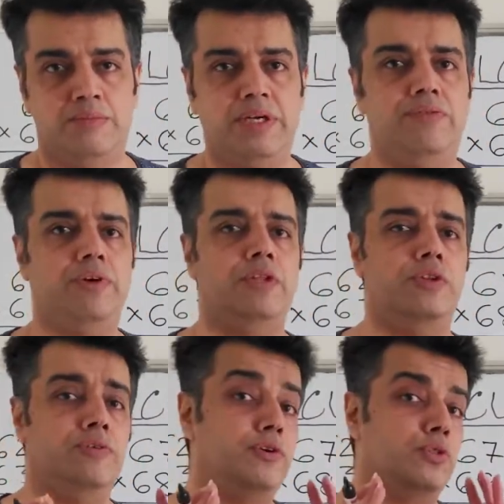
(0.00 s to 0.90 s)
But if
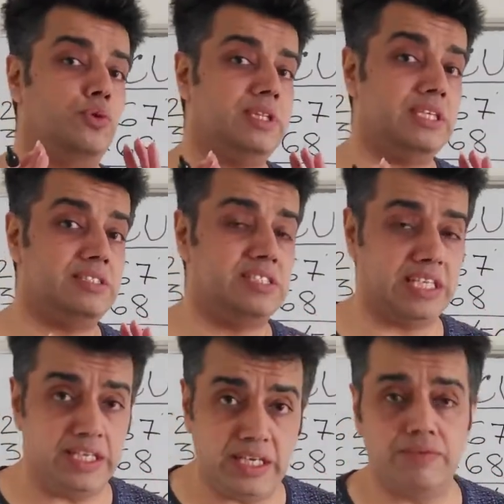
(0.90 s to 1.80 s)
you're knowing the
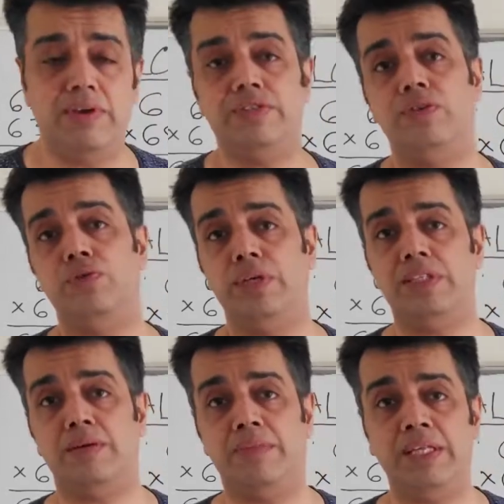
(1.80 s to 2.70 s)
generic ways of
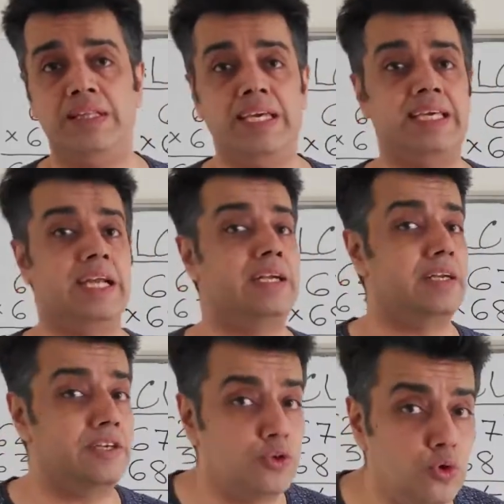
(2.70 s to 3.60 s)
doing something, they
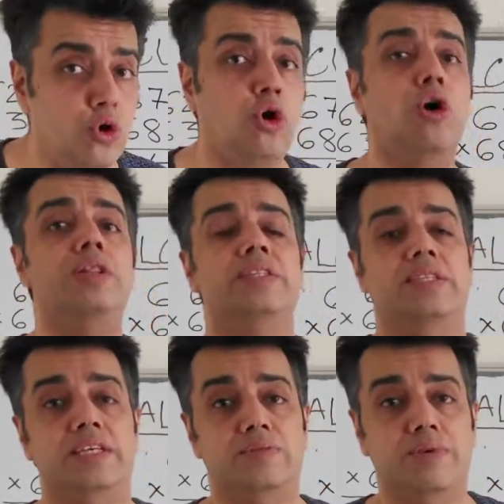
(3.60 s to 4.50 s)
cater to all the
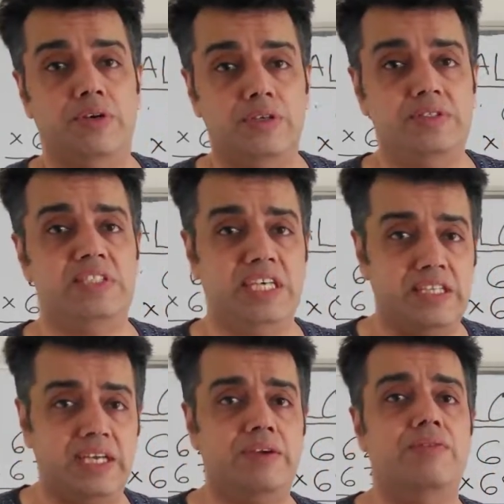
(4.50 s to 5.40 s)
things, because
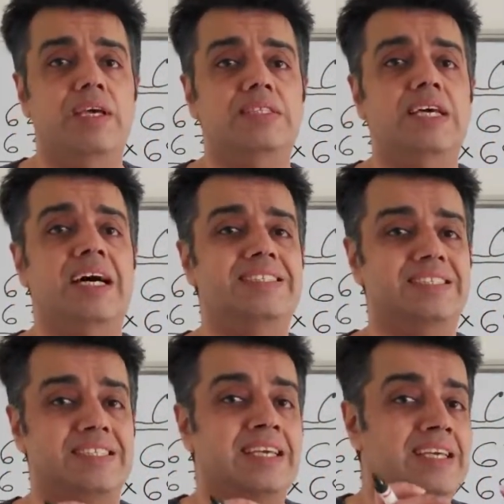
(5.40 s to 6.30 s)
generic ways are
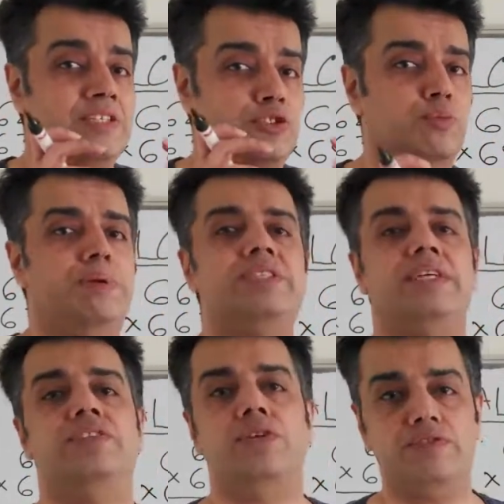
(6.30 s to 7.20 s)

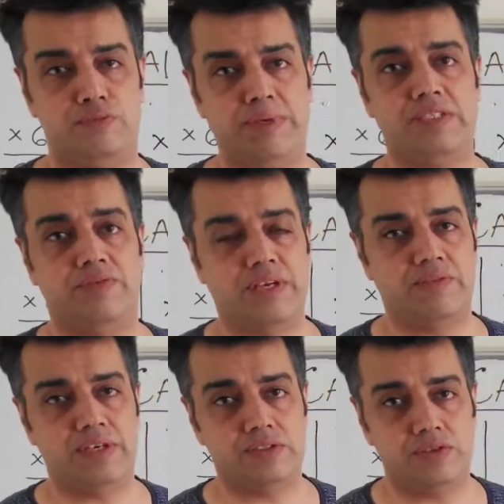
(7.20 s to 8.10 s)
supersets of
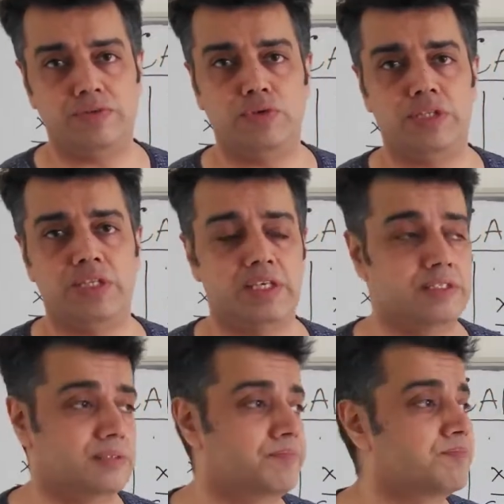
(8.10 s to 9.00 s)
specific ways of doing
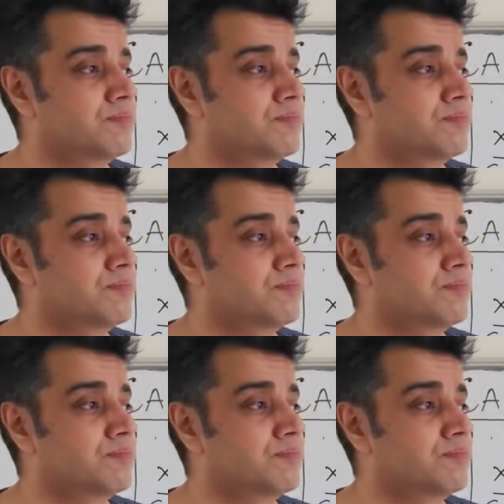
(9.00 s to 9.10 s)
things.